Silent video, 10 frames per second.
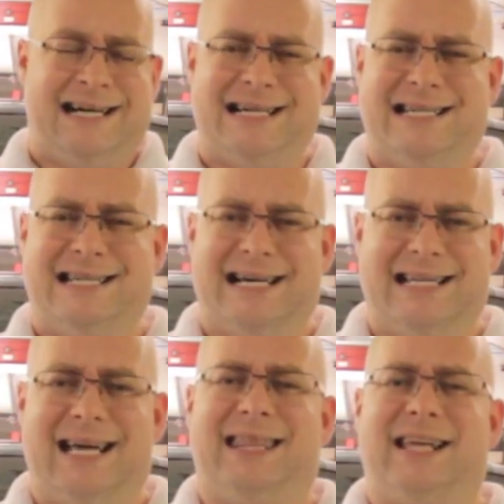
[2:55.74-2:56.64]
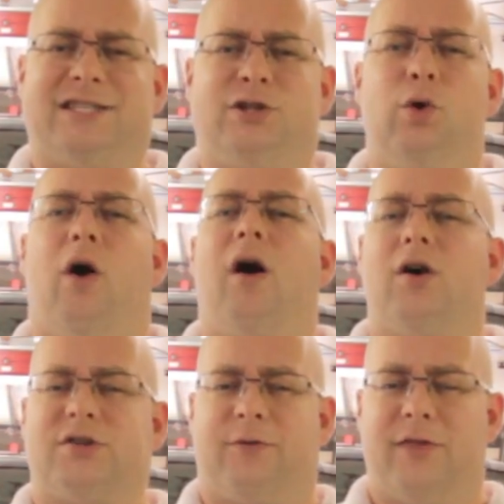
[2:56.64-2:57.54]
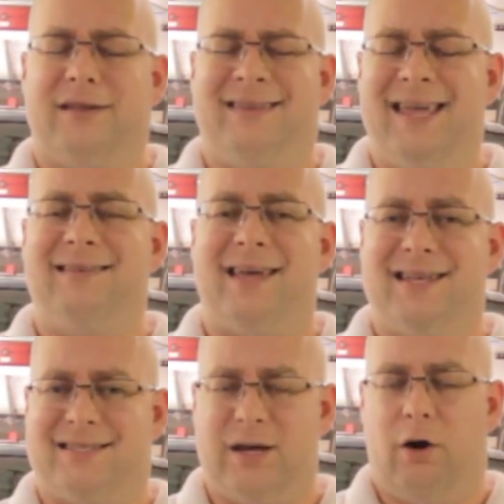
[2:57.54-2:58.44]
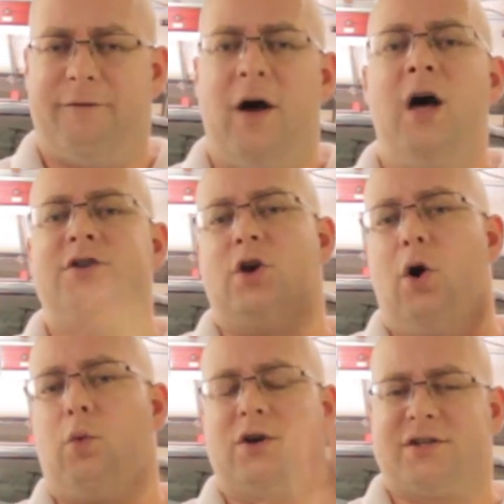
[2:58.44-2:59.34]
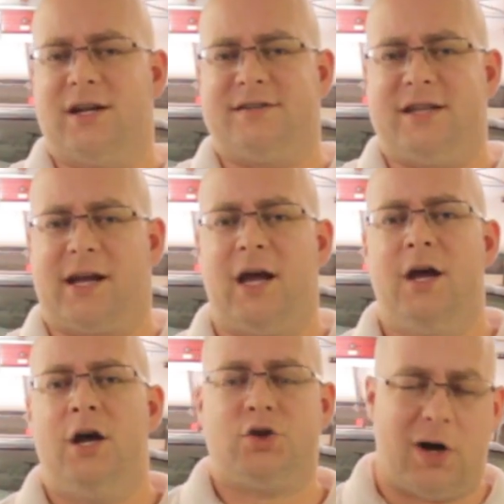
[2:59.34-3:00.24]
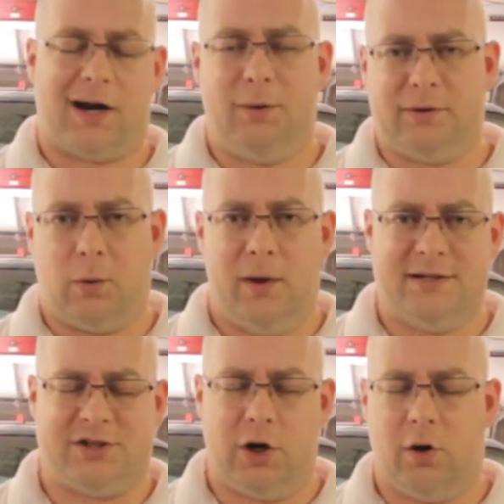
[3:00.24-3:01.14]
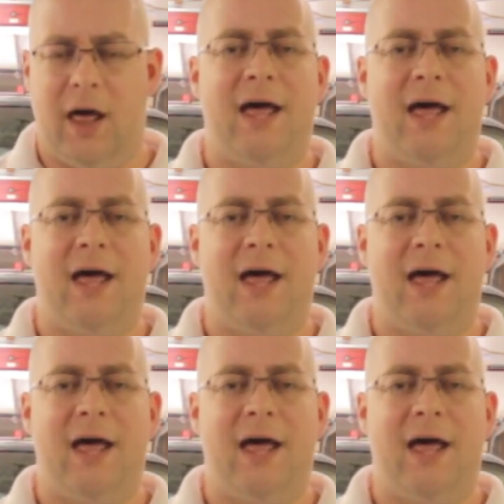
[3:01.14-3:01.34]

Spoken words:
I think it's too harsh for the tint itself. So we're just gonna stick strictly with the windshield.